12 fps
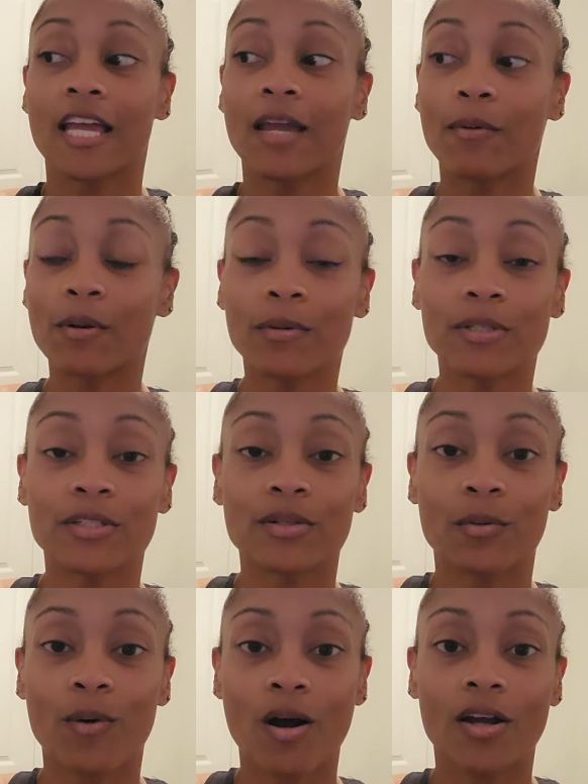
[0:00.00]
and we want you
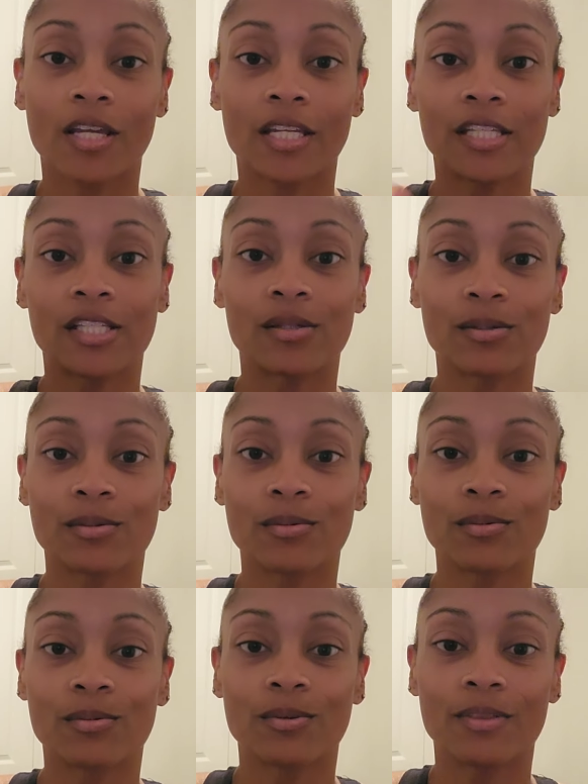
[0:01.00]
to walk
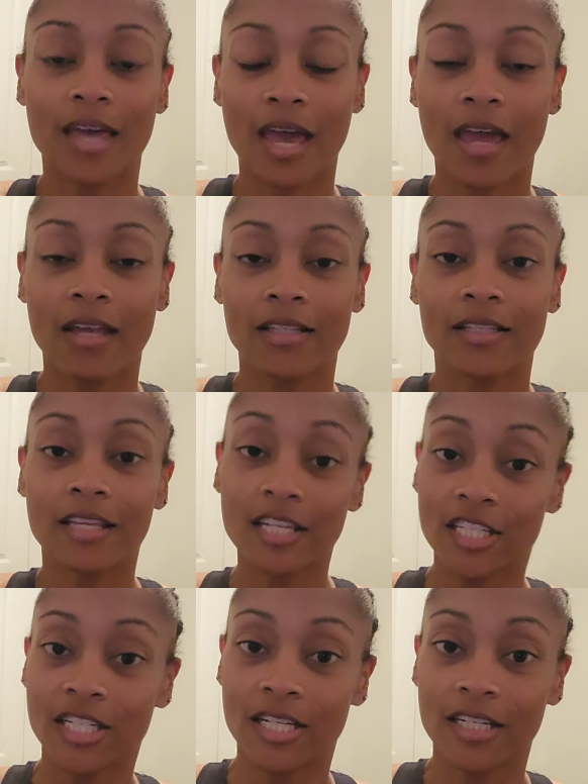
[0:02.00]
into that
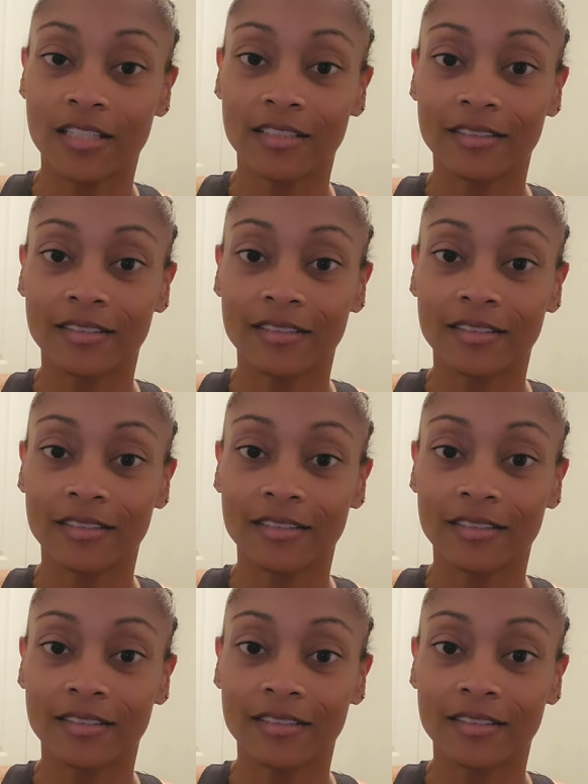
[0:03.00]
this year.